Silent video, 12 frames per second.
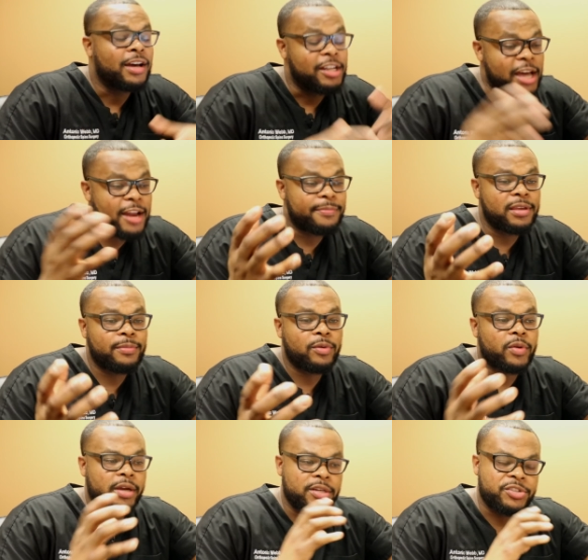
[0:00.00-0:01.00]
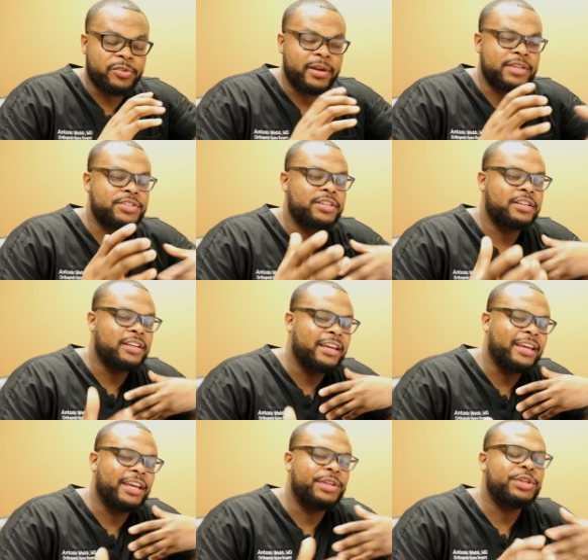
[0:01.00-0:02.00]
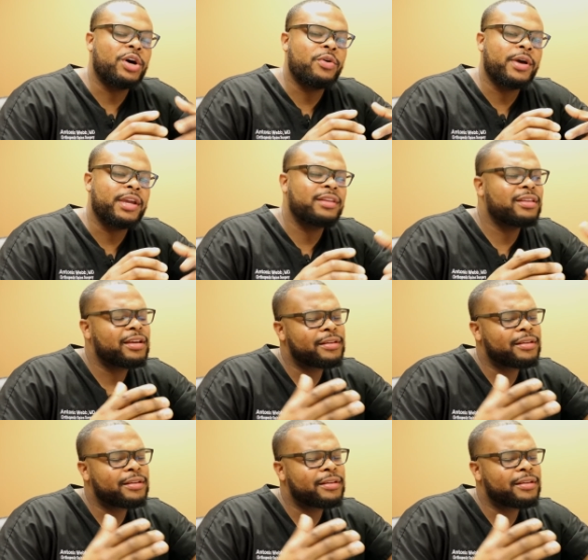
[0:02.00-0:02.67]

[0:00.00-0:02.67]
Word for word: A lot of people were interested in knowing,